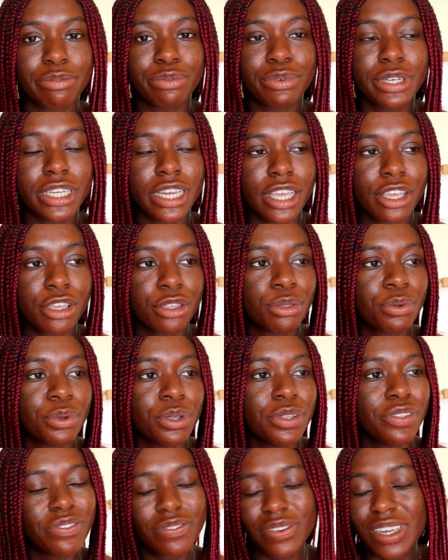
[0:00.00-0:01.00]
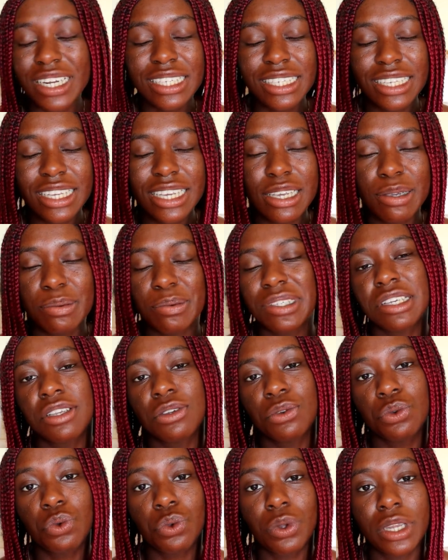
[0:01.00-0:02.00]
Reading Through Infinity was
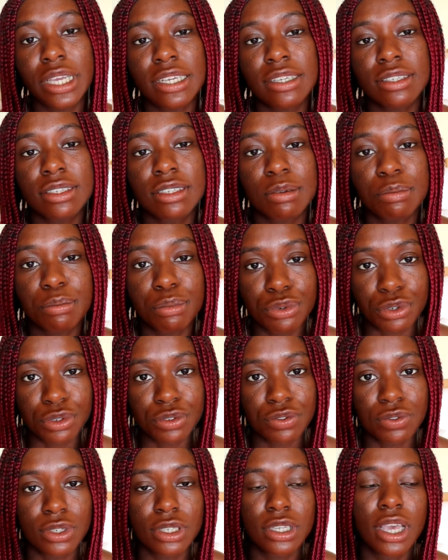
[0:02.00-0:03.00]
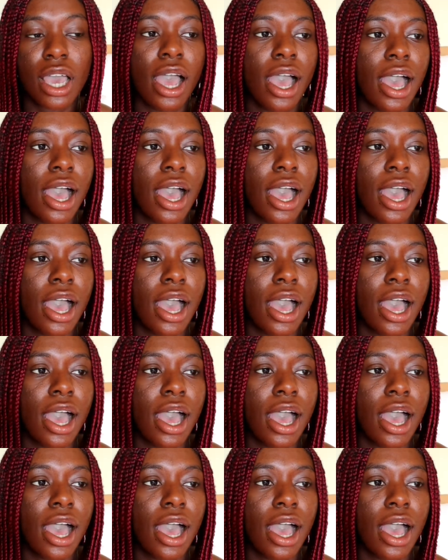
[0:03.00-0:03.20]
unhauling some proofs